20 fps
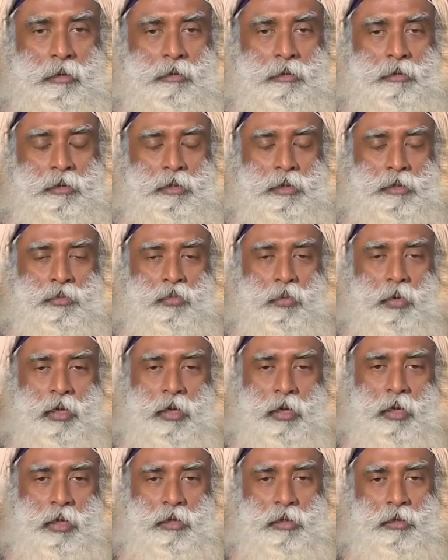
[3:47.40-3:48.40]
These
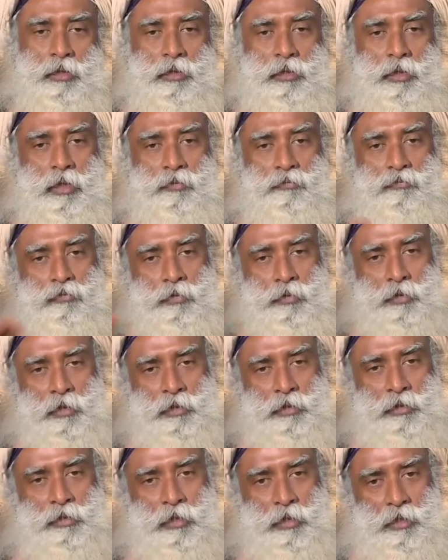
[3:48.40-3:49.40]

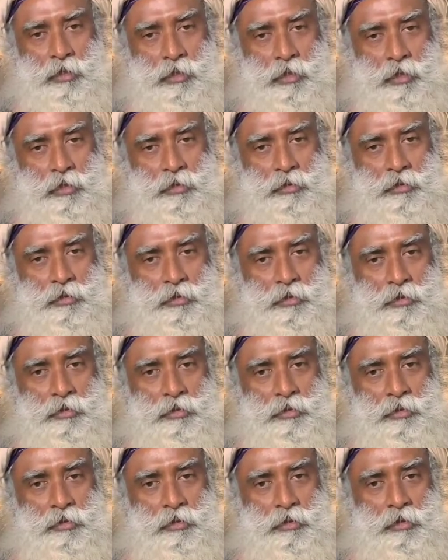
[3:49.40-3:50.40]
114 chakras,